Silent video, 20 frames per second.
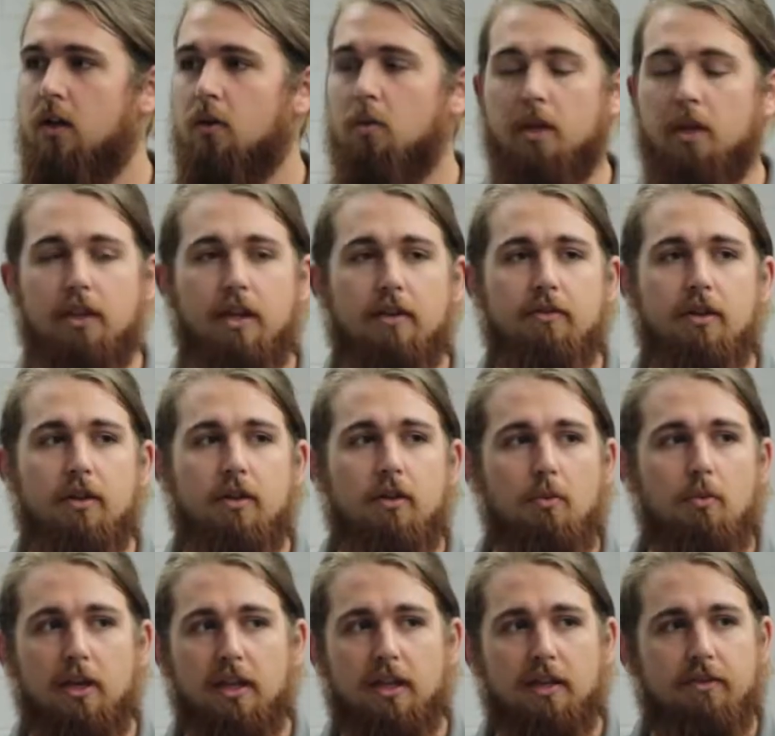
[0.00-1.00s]
We live in
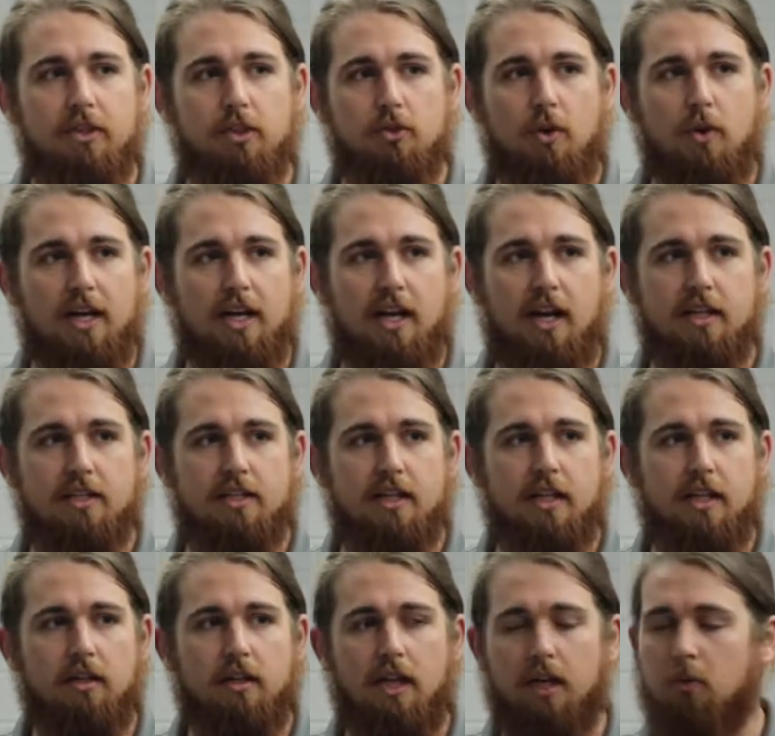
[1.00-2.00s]

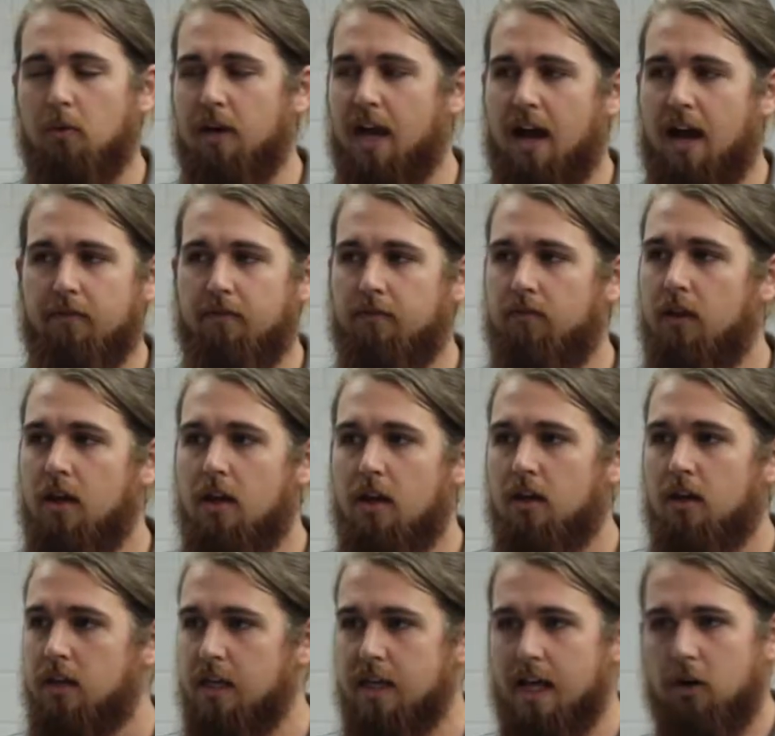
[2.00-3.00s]
2019. Like we have
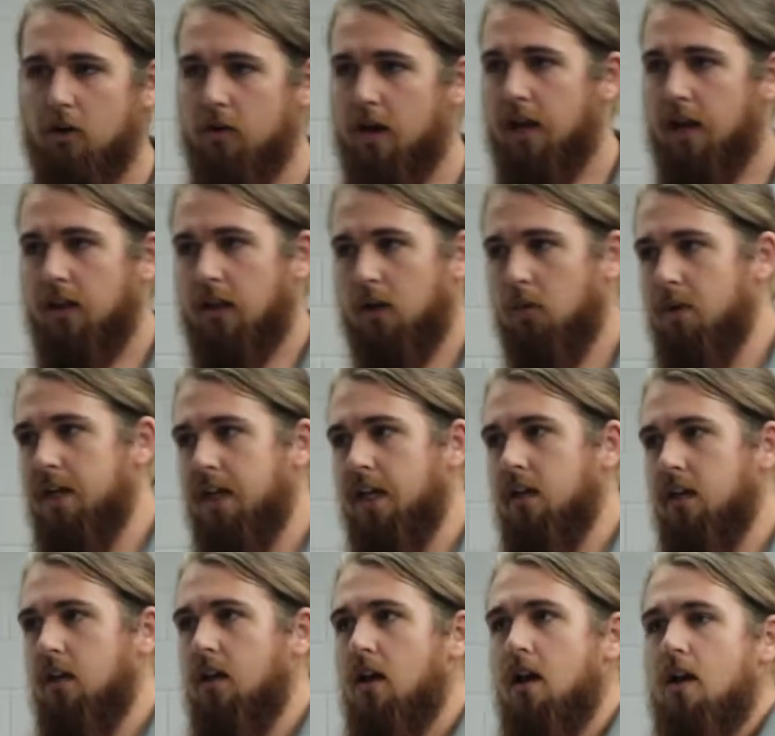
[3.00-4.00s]
the internet, like we
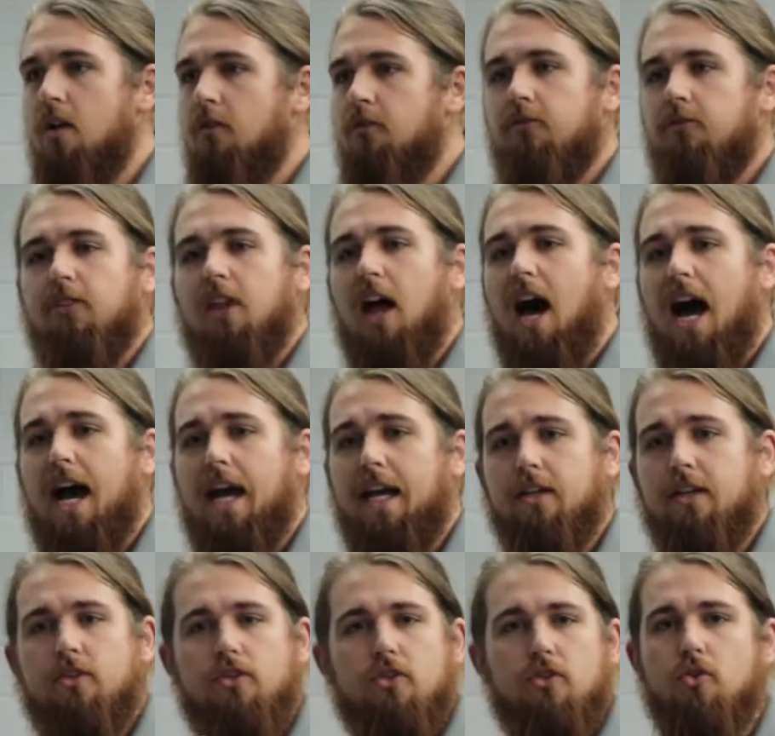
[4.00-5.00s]
can
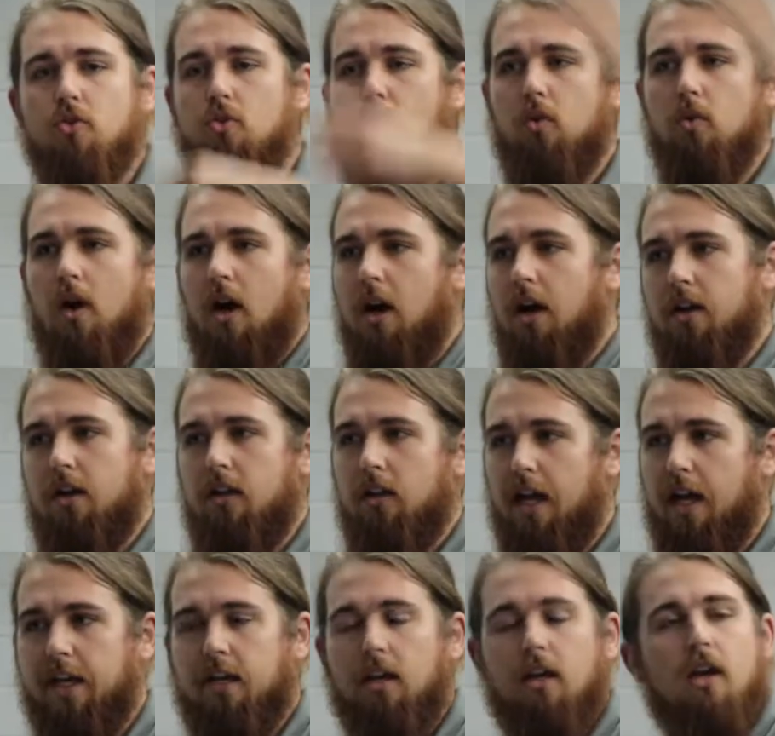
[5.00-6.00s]
fly to
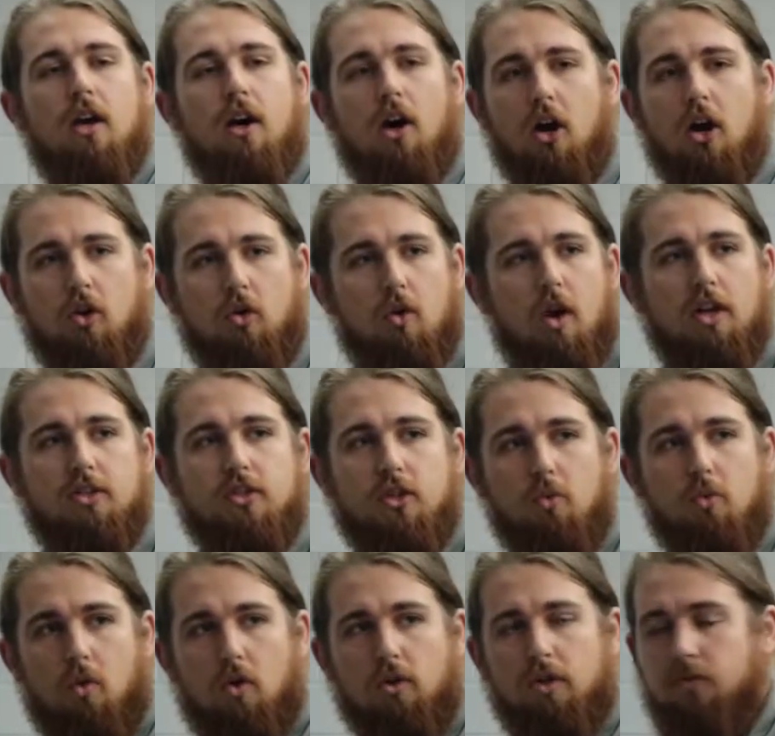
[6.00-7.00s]
like across the
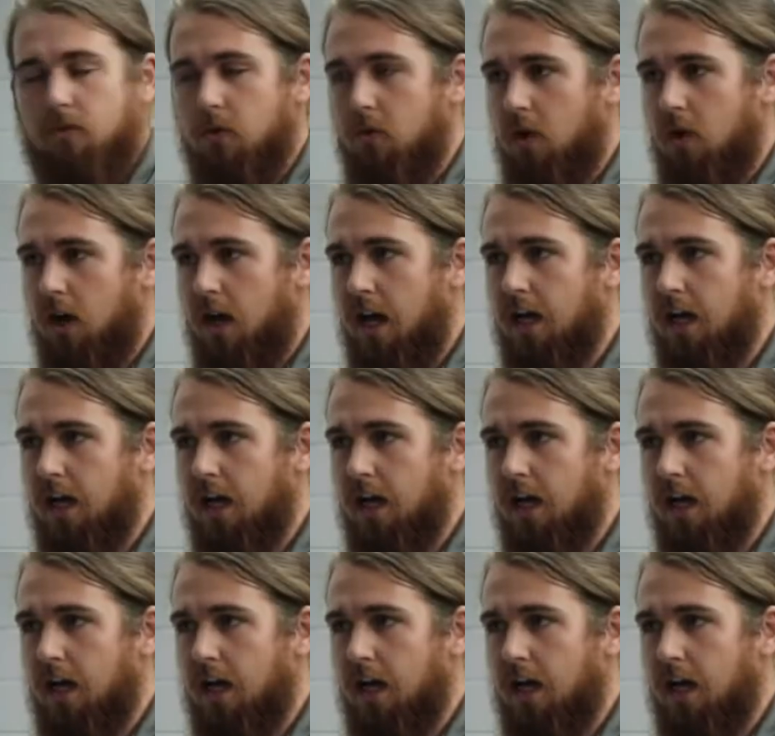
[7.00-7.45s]
world if we want.